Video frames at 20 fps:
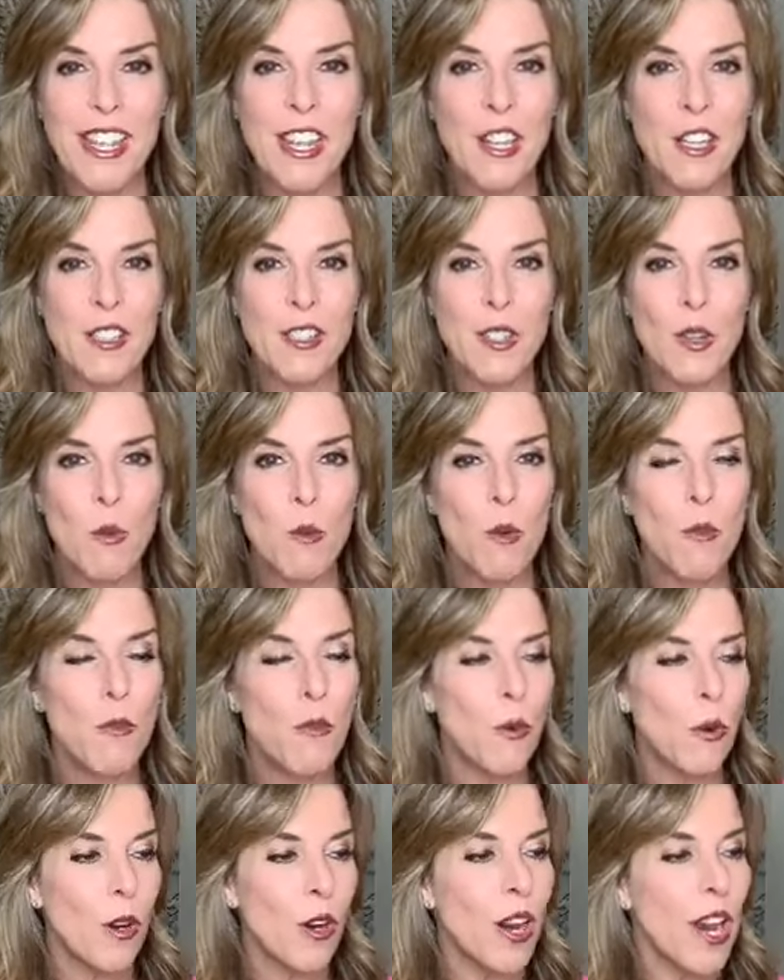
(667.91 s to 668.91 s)
And so
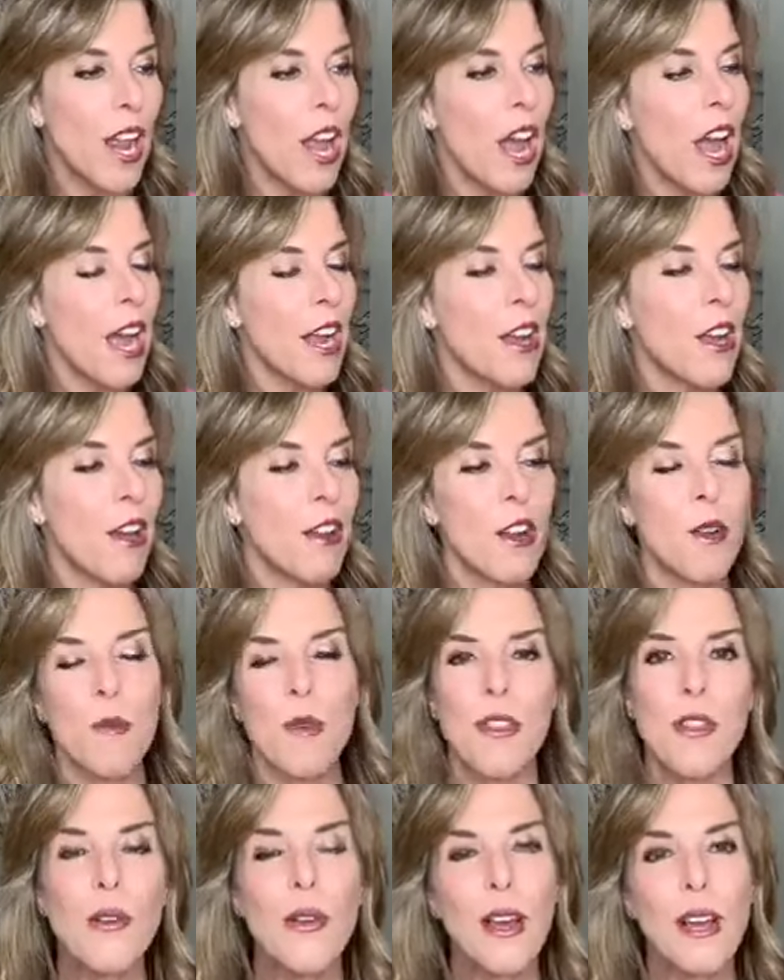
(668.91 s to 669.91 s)
before I got on
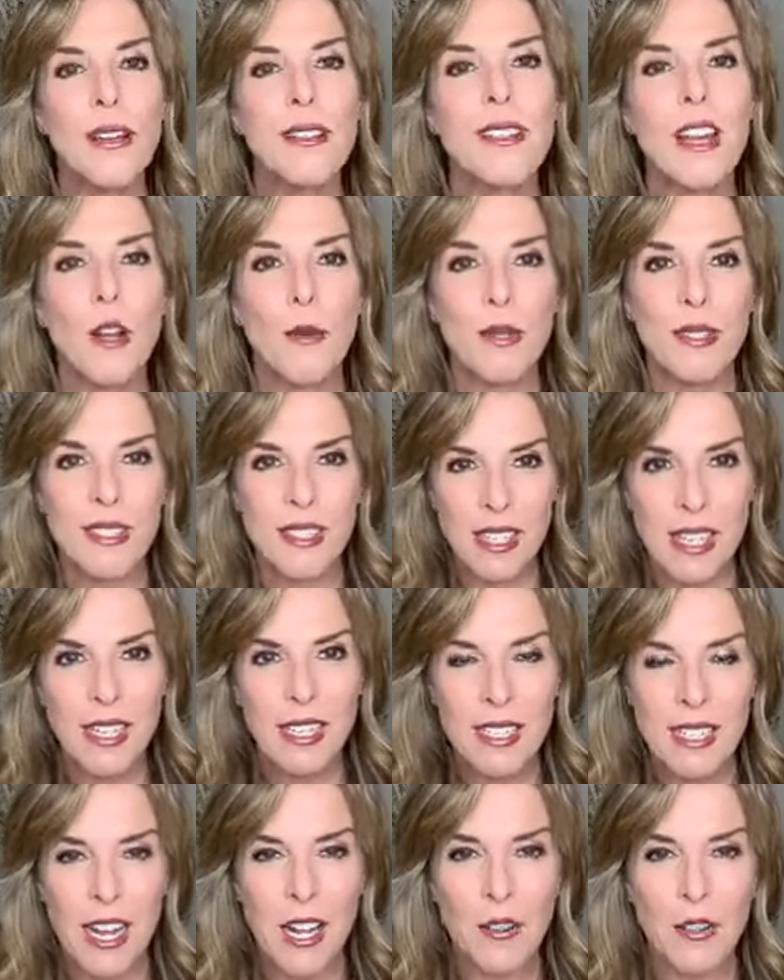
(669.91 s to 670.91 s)
with you guys, I was sitting
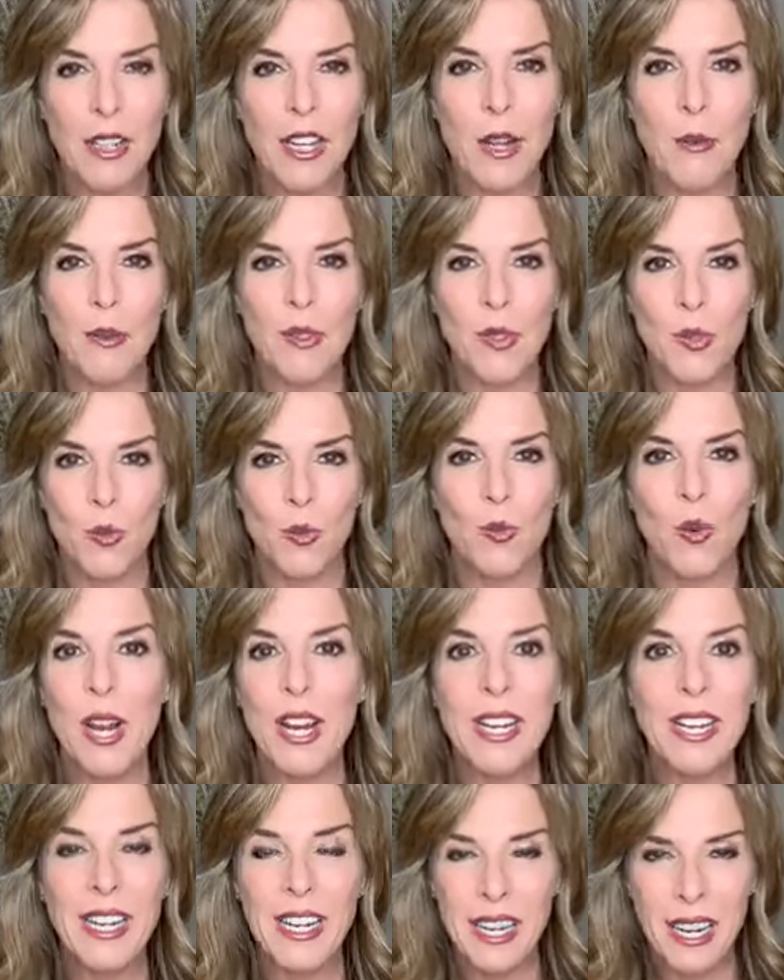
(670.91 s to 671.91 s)
down and I was
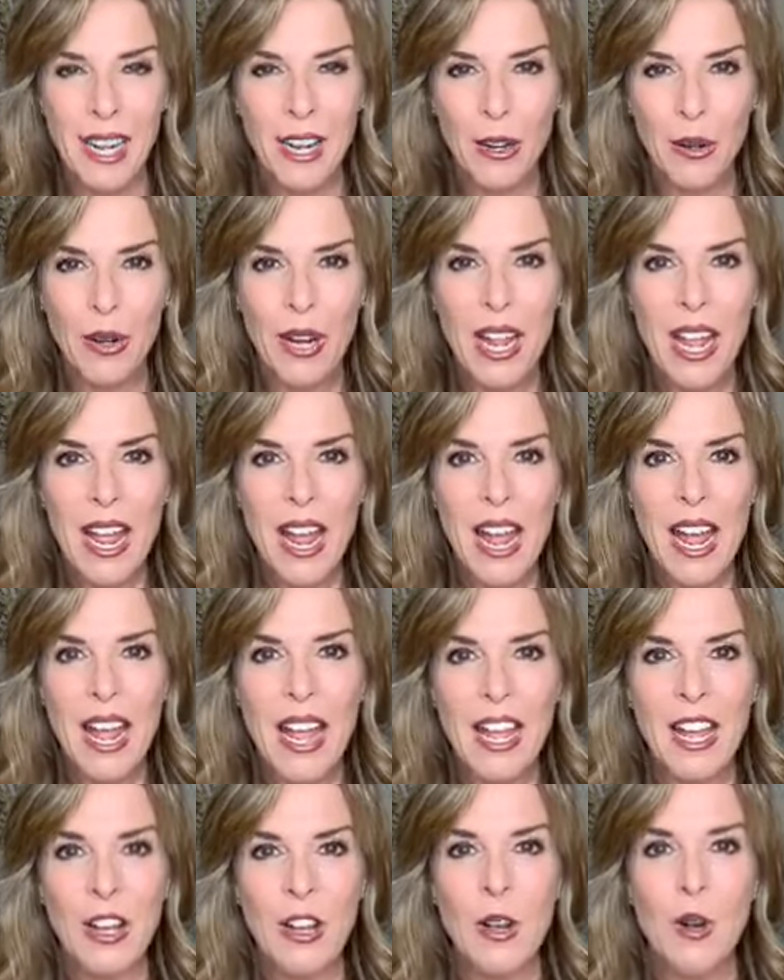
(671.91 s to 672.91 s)
writing it out
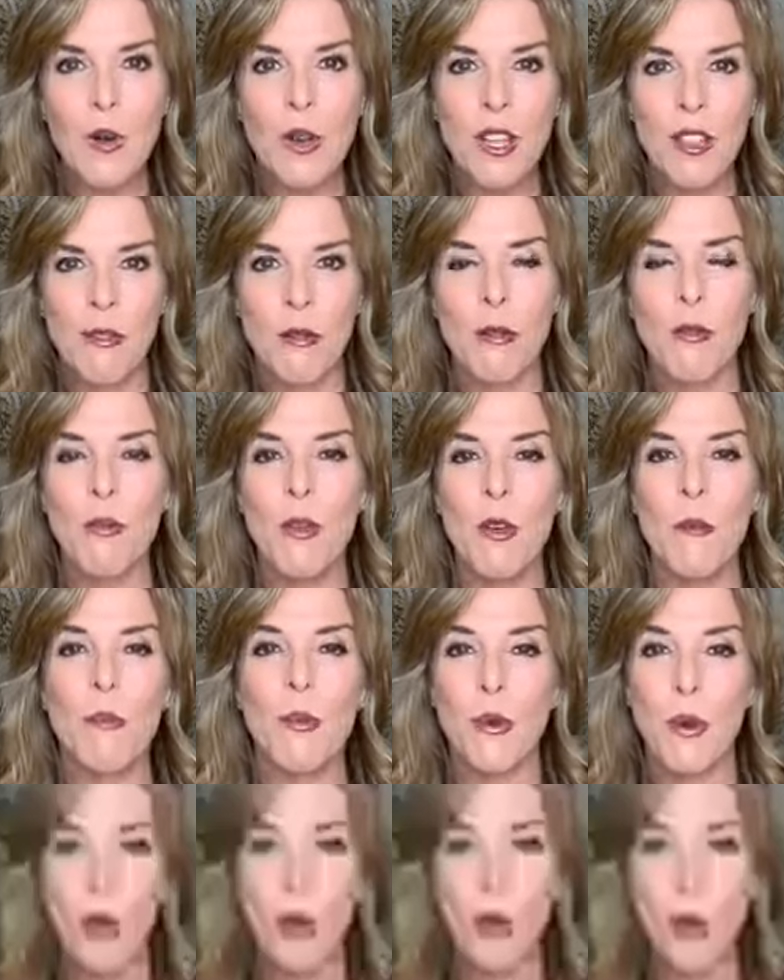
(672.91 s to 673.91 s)
and going through the
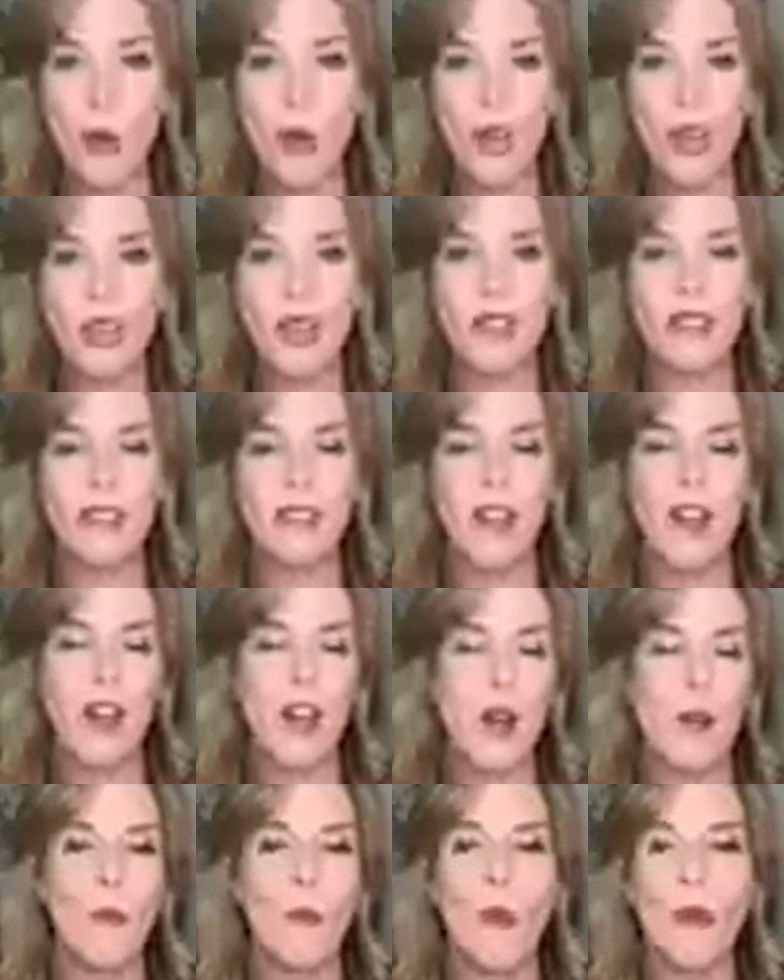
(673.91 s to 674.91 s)
priorities,
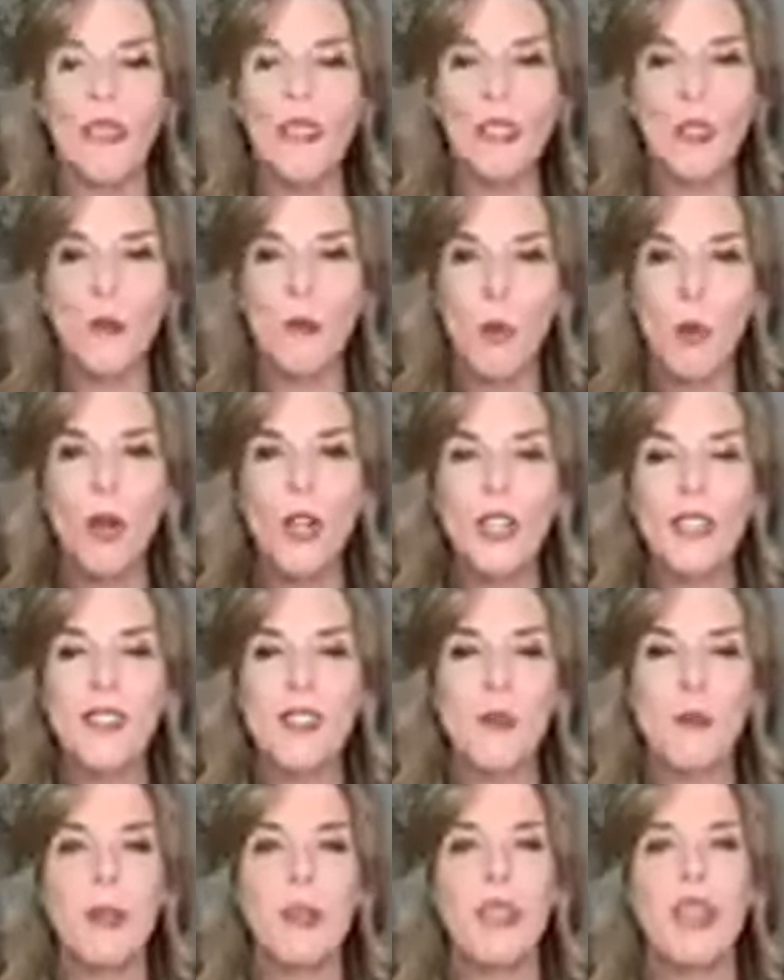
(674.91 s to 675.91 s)
um, what's important
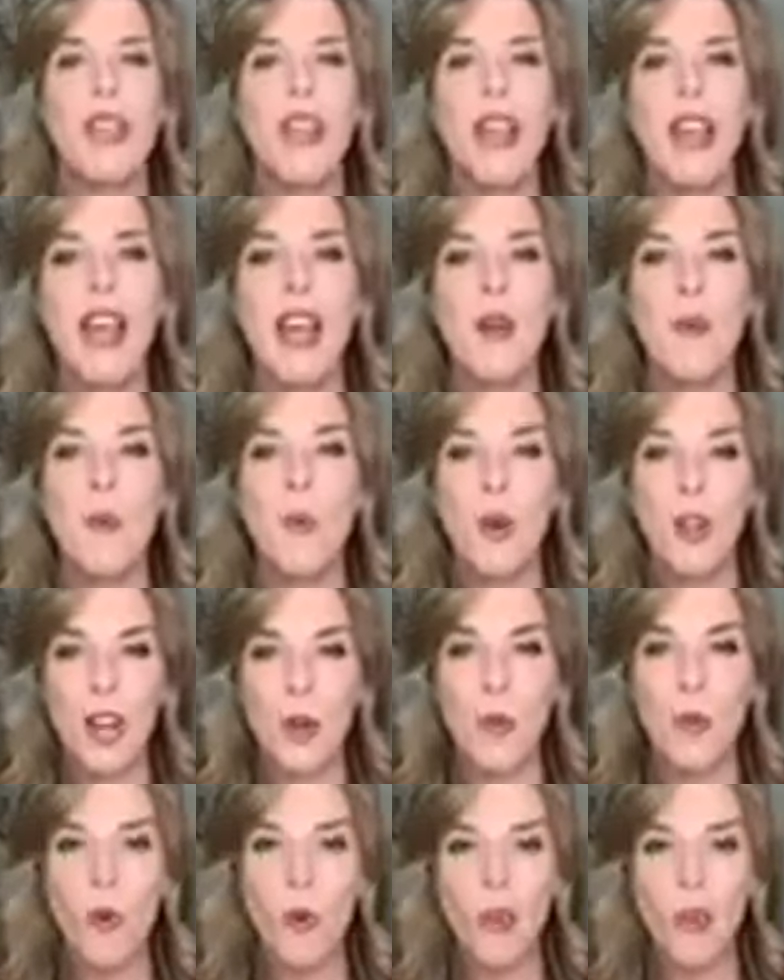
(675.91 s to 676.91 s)
to me and what I
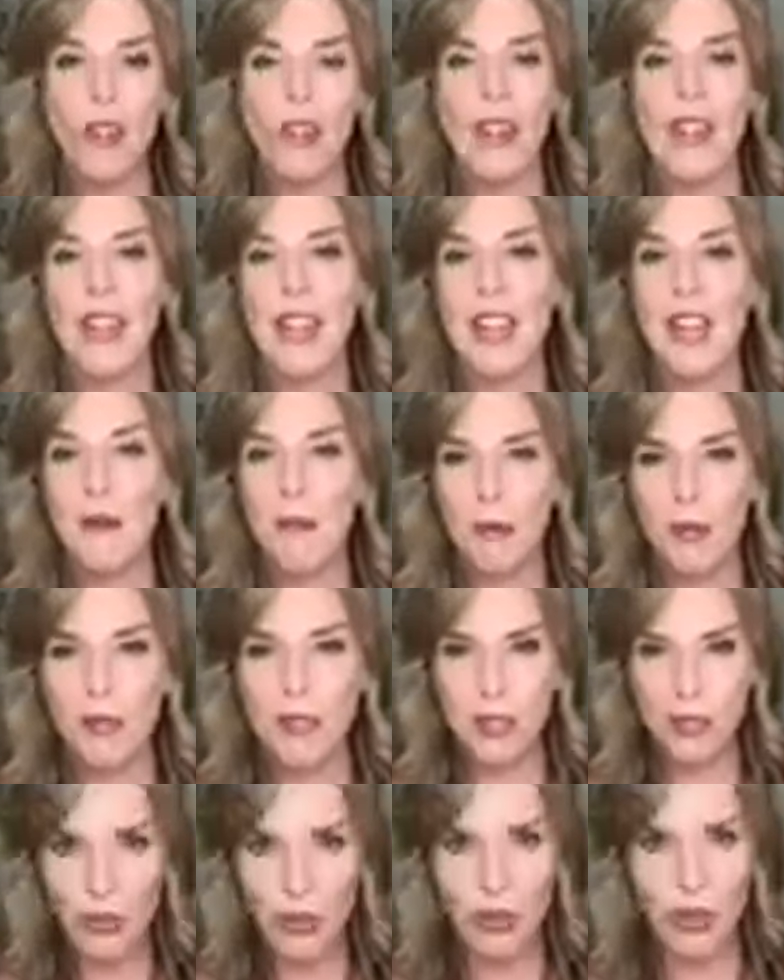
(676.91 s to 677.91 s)
want April
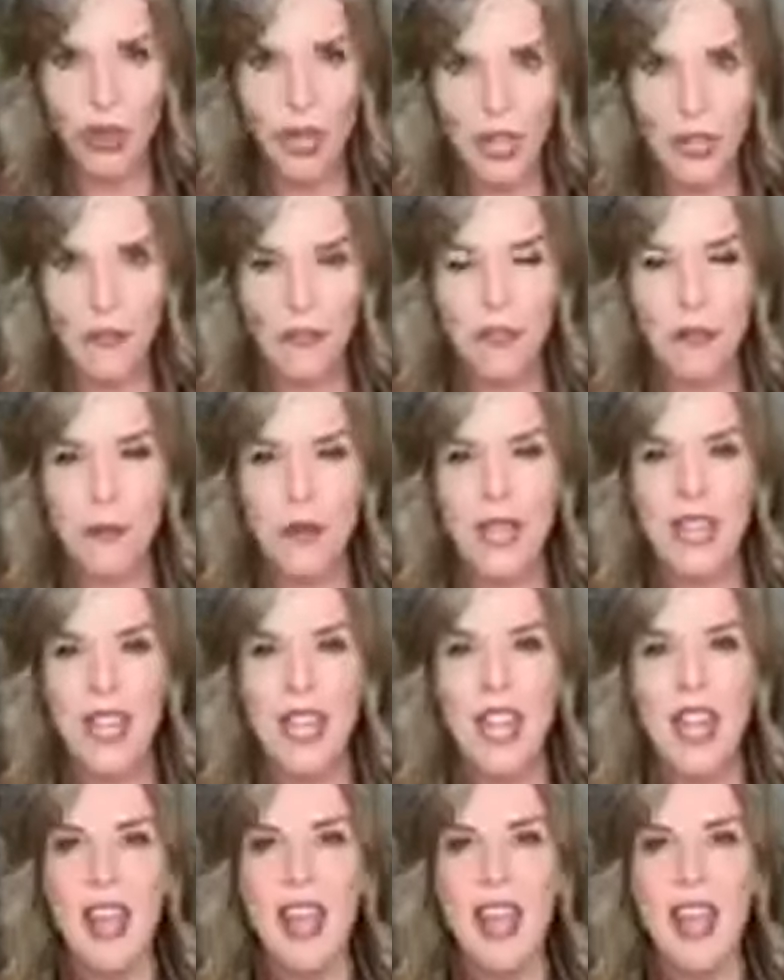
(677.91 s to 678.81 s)
to look like for me.